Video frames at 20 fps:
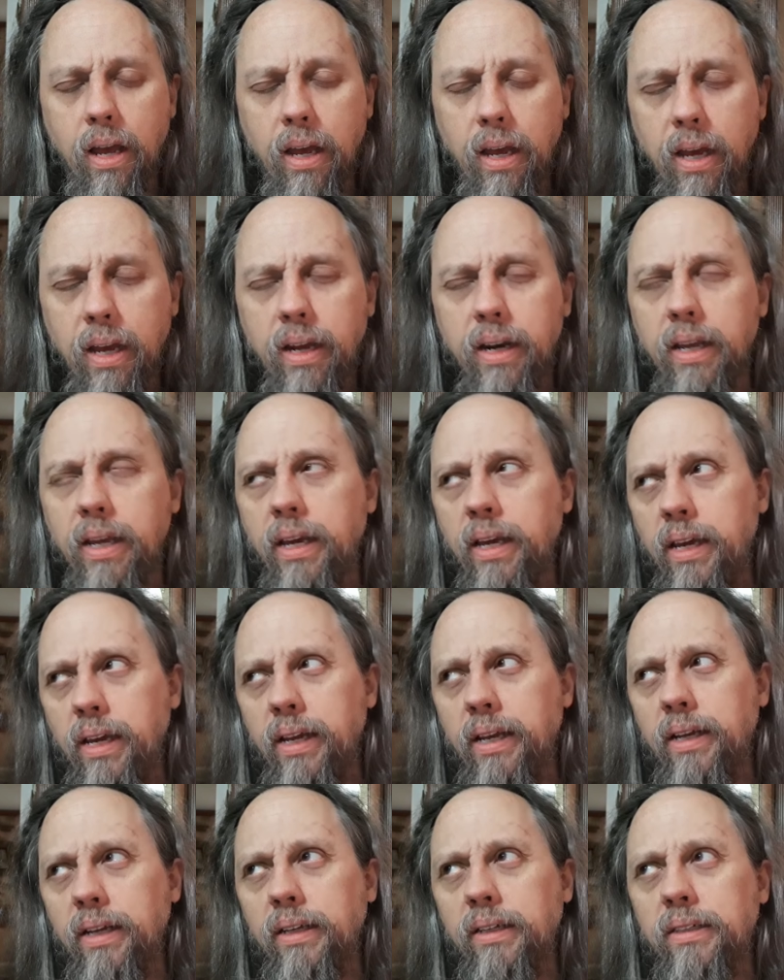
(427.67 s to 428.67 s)
It
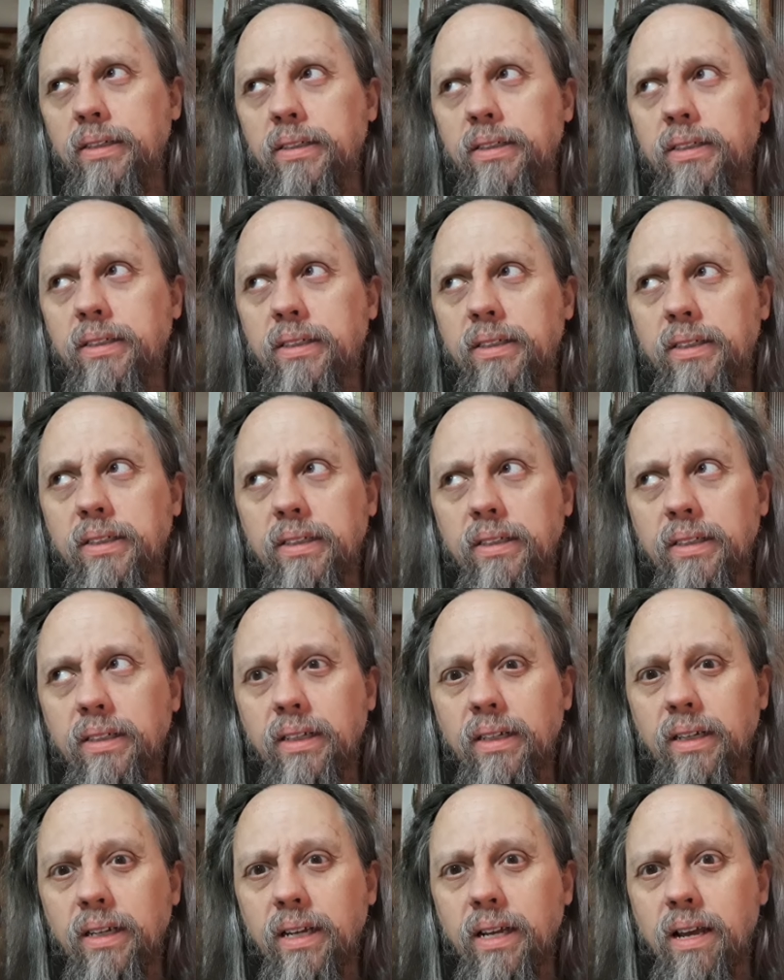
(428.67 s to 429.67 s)
is
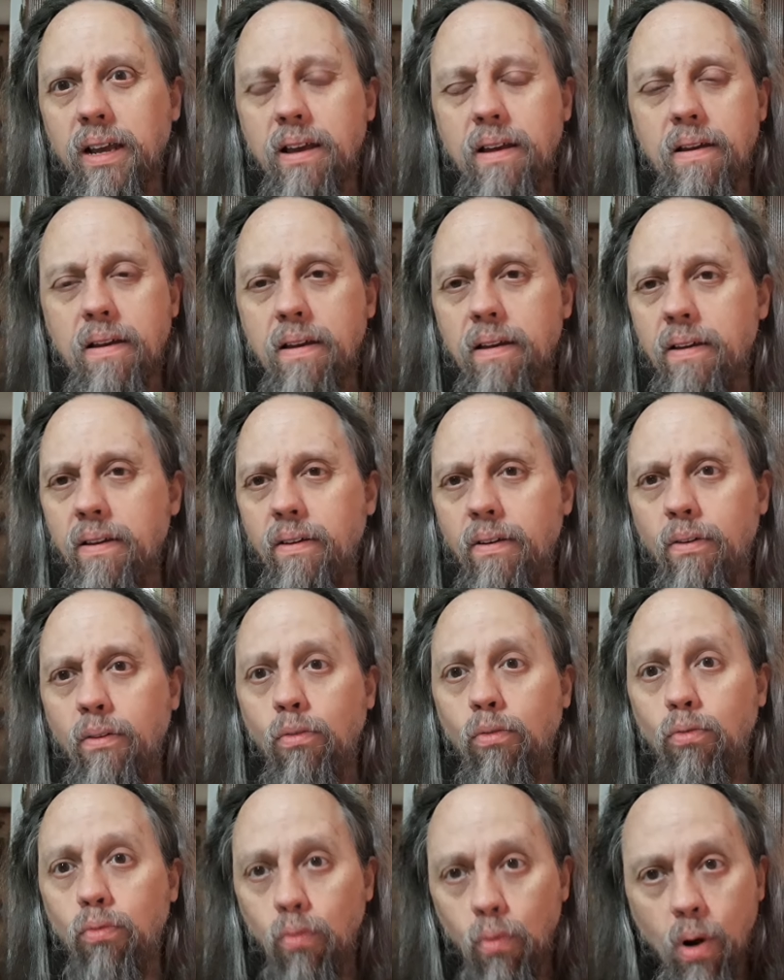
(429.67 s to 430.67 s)

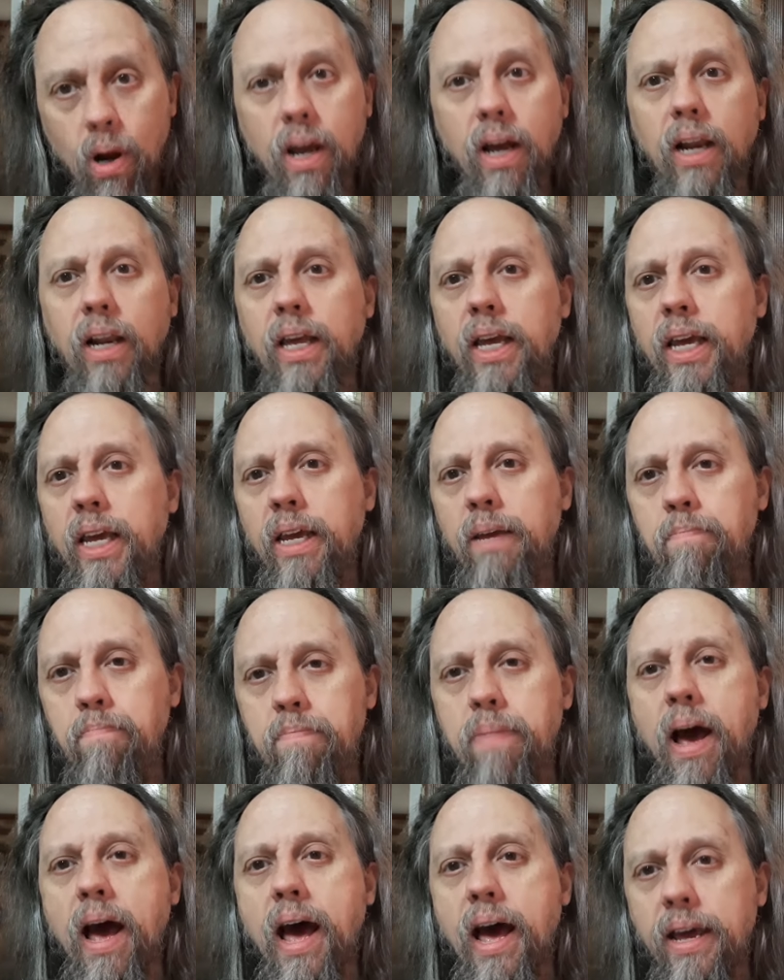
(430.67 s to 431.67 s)
really
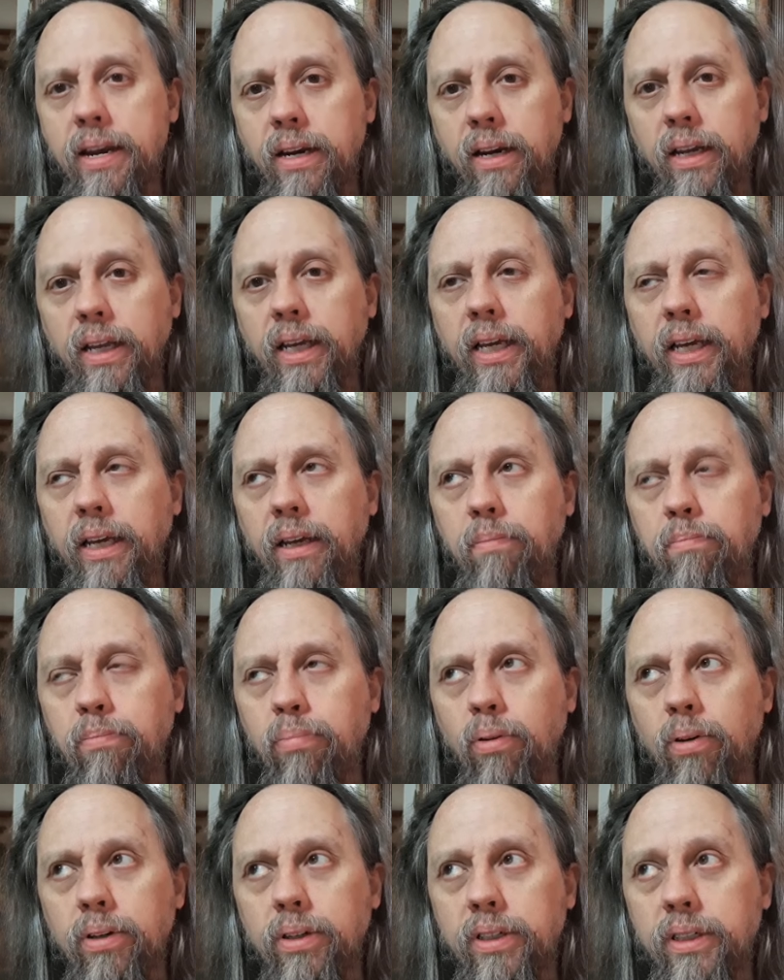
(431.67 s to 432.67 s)
badly
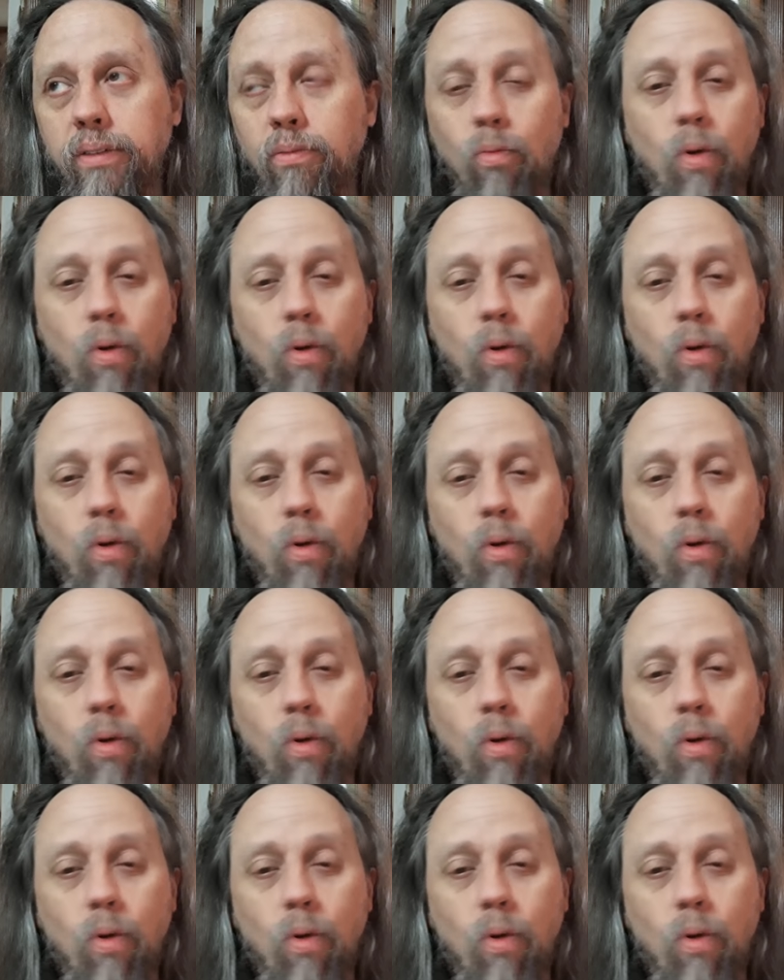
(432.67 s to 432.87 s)
put.